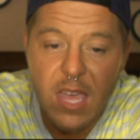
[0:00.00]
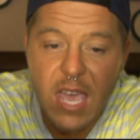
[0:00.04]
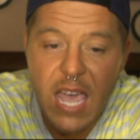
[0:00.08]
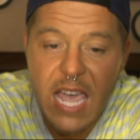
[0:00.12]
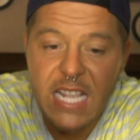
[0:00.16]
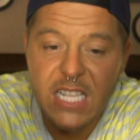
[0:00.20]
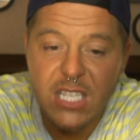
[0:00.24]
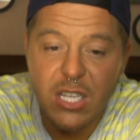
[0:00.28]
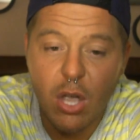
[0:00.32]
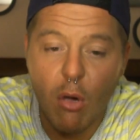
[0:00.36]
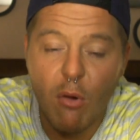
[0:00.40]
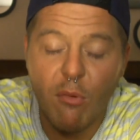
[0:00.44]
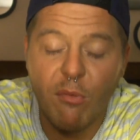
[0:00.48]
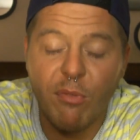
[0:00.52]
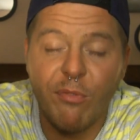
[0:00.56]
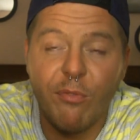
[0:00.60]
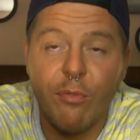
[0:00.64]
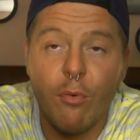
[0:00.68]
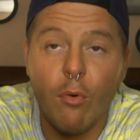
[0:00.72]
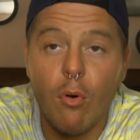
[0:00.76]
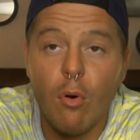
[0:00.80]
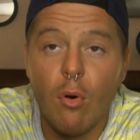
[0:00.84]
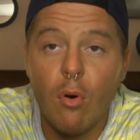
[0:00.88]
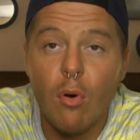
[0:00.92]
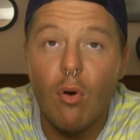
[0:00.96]
It's
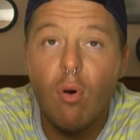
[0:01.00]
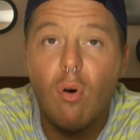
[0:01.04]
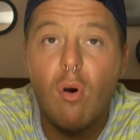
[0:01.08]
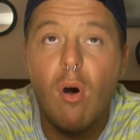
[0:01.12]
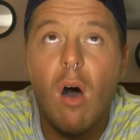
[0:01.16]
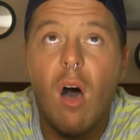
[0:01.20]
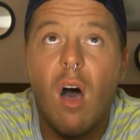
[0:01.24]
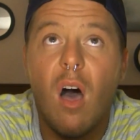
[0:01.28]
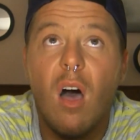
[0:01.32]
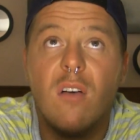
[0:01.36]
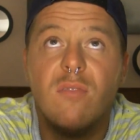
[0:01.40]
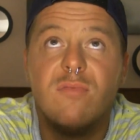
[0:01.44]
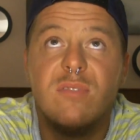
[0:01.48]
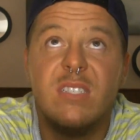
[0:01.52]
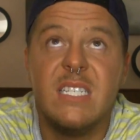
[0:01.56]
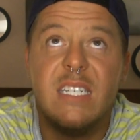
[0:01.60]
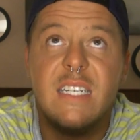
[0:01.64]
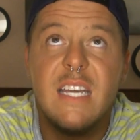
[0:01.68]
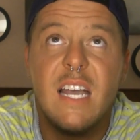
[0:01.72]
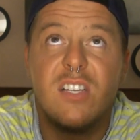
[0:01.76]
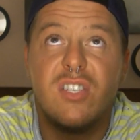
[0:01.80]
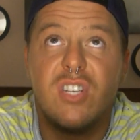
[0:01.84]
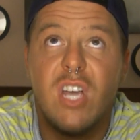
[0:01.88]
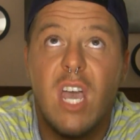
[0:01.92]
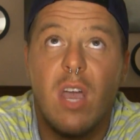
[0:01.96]
full of
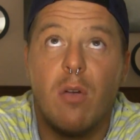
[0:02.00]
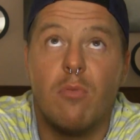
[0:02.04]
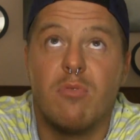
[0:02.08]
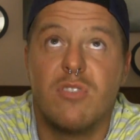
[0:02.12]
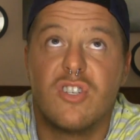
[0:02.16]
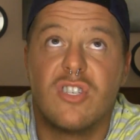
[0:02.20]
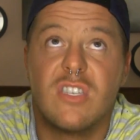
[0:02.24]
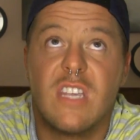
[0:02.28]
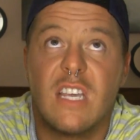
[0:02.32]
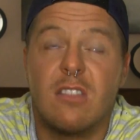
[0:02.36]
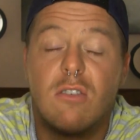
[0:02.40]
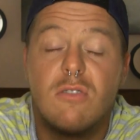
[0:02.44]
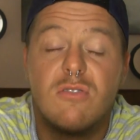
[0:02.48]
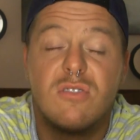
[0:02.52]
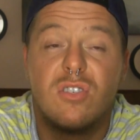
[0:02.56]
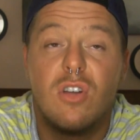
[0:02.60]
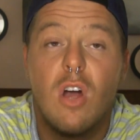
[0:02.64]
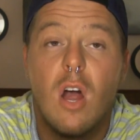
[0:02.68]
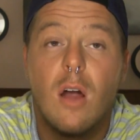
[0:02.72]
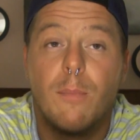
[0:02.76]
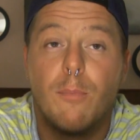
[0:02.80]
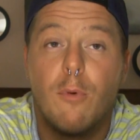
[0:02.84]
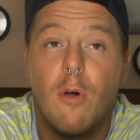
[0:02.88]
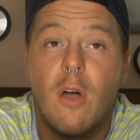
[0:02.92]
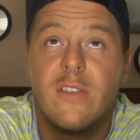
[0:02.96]
DHA, which is like those
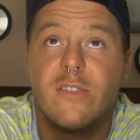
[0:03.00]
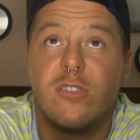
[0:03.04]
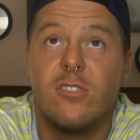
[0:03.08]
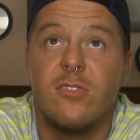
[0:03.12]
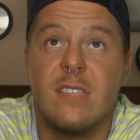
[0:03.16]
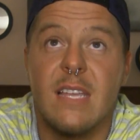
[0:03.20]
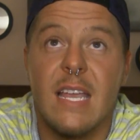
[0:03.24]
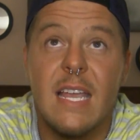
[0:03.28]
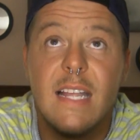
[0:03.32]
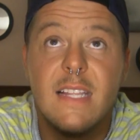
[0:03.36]
dark bronzers,